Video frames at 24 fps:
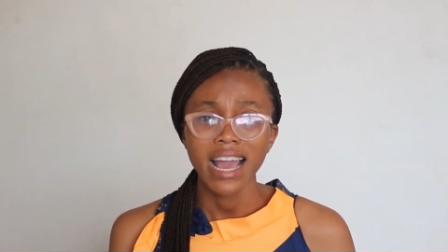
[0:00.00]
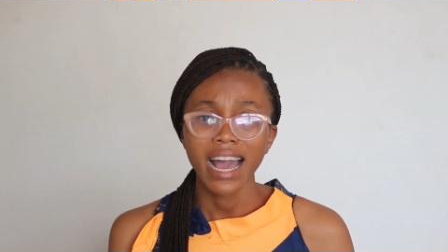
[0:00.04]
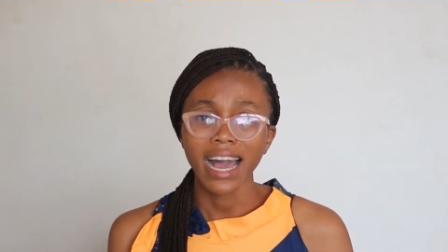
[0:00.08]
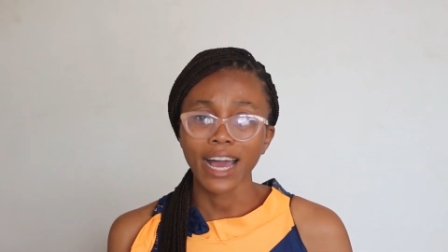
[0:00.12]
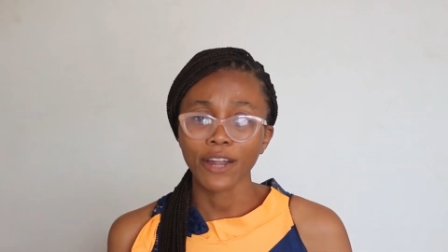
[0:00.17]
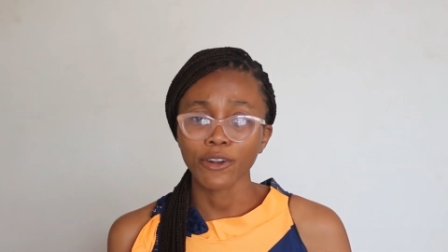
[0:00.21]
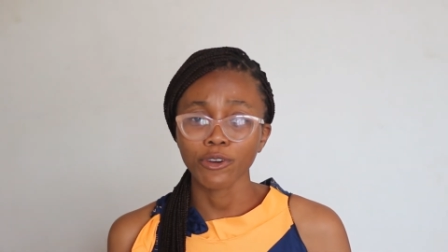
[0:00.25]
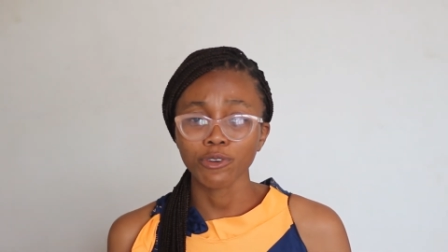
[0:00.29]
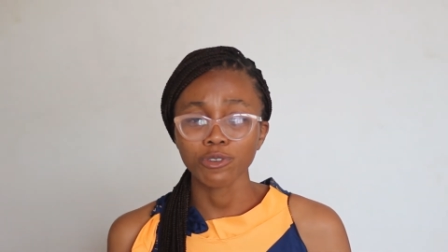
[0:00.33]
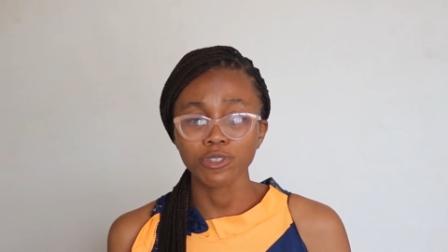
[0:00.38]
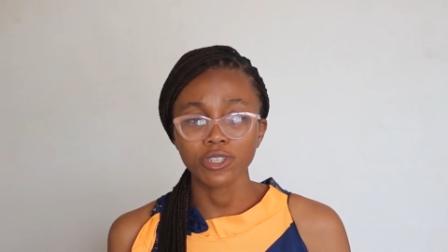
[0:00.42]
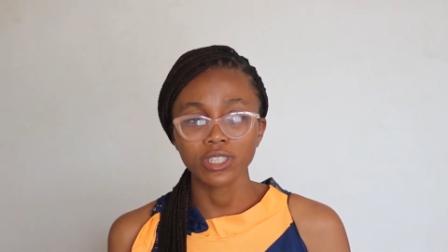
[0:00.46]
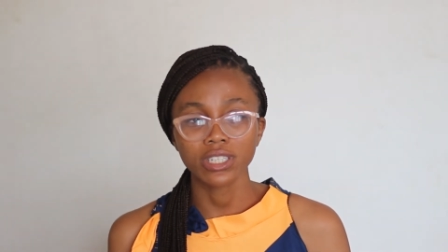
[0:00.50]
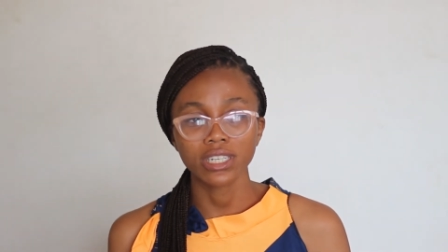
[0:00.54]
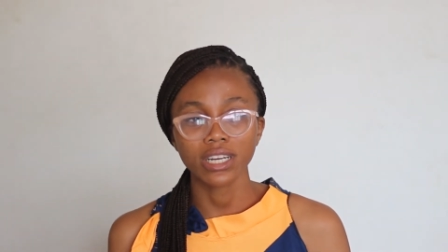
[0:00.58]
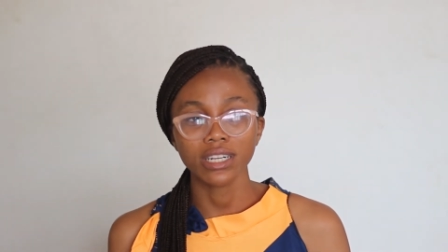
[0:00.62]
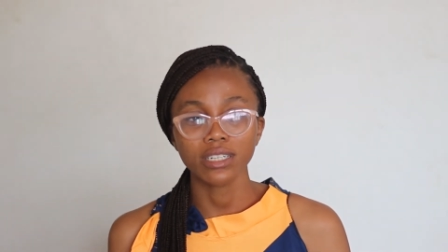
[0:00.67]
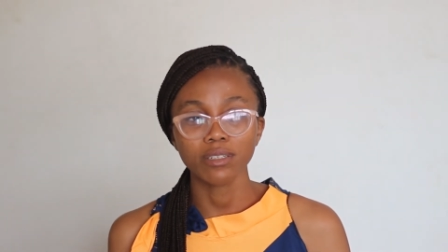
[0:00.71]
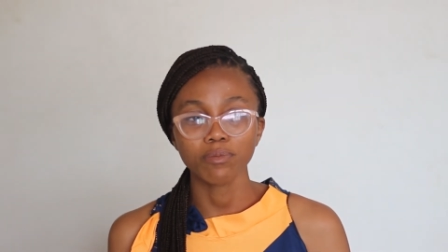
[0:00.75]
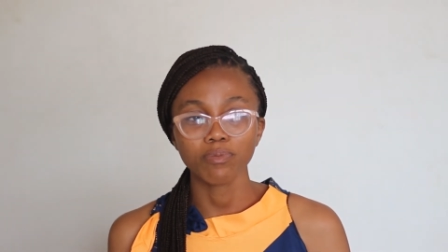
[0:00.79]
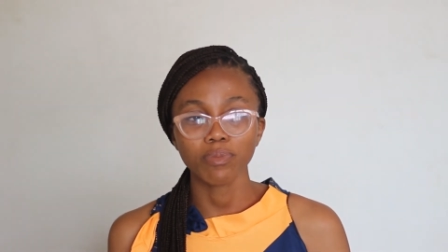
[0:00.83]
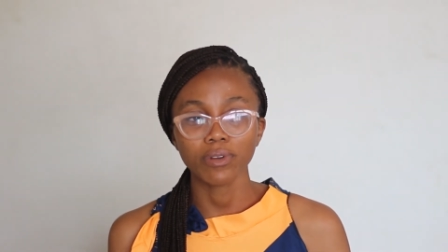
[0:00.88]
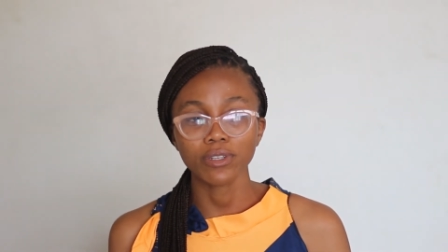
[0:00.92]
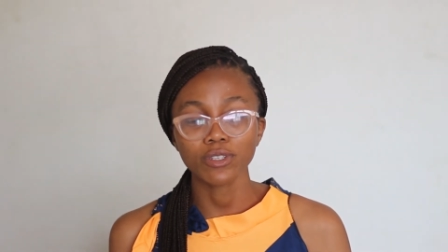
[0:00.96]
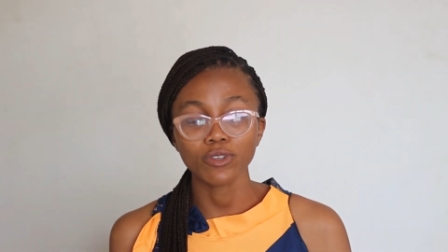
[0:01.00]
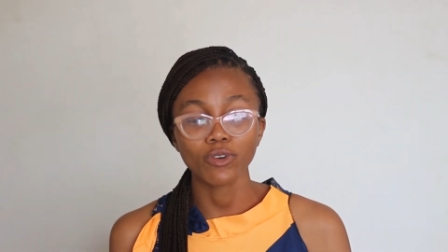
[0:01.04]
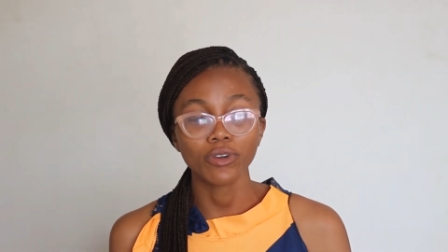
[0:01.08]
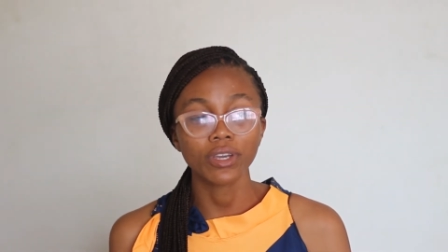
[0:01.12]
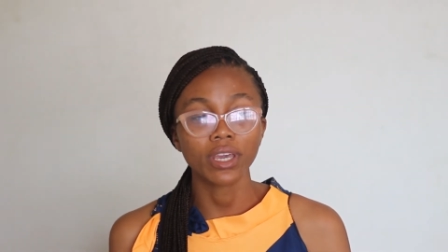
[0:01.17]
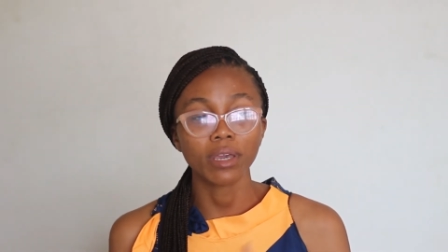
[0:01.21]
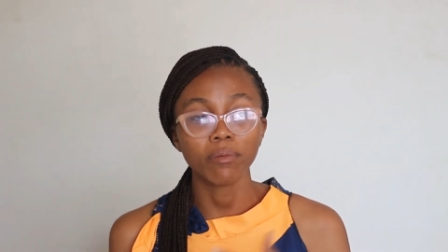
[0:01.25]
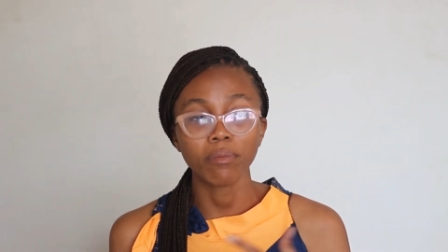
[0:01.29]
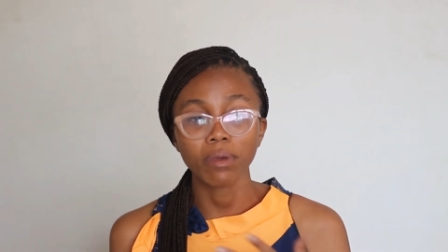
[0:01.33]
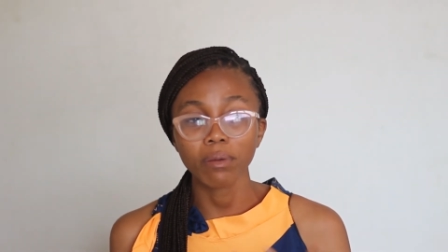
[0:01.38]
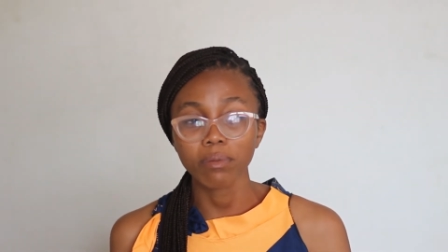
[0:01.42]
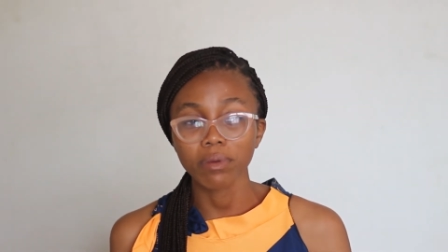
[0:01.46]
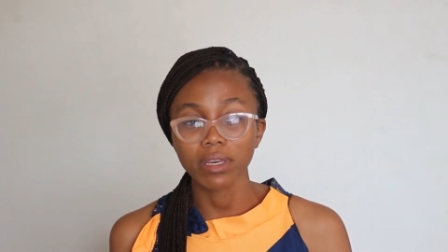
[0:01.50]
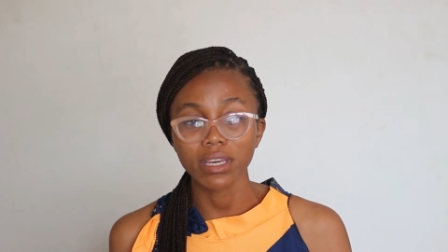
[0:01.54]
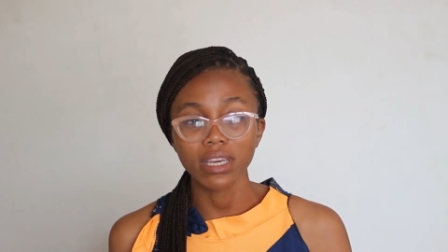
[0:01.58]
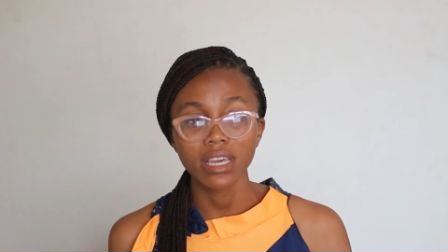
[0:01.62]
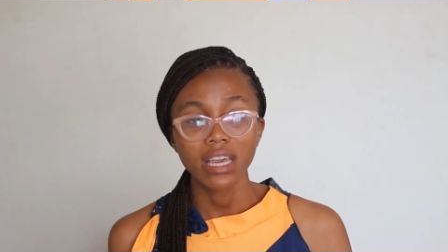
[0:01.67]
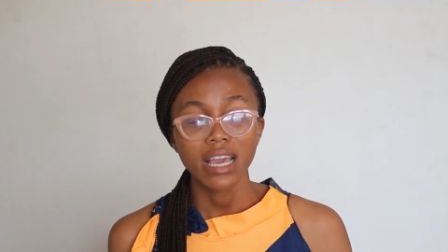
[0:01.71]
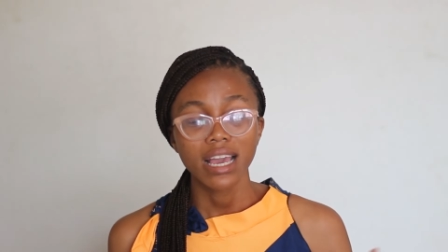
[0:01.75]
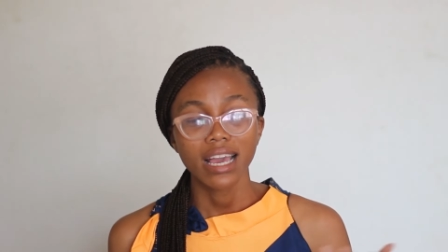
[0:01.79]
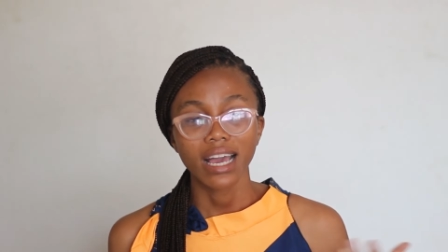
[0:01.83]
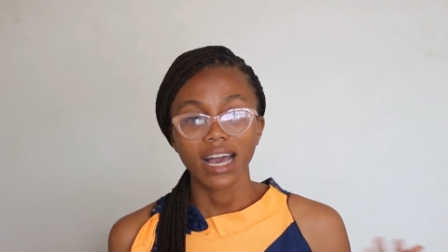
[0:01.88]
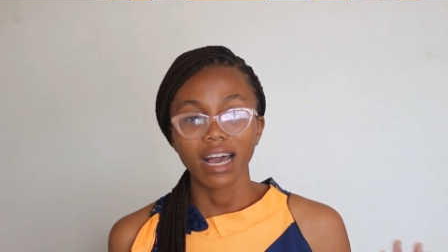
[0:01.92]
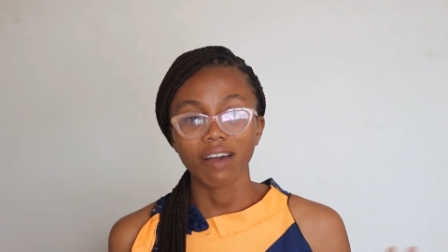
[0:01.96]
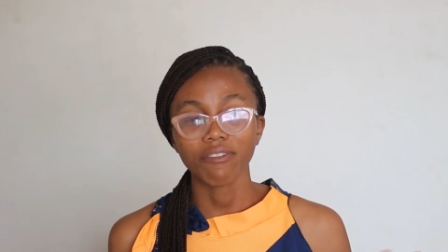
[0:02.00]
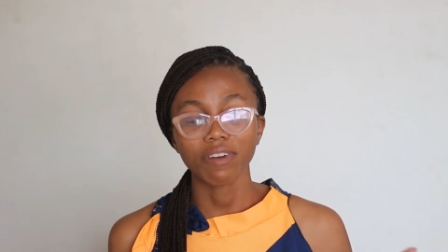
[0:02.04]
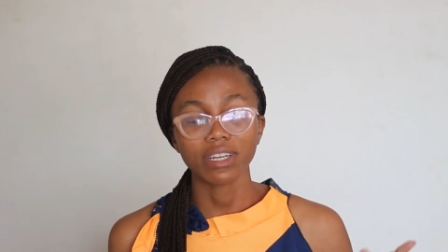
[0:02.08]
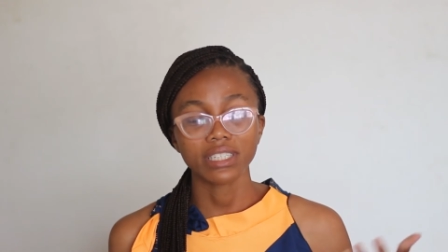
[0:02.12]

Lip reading: and also telling the person, okay, maybe I've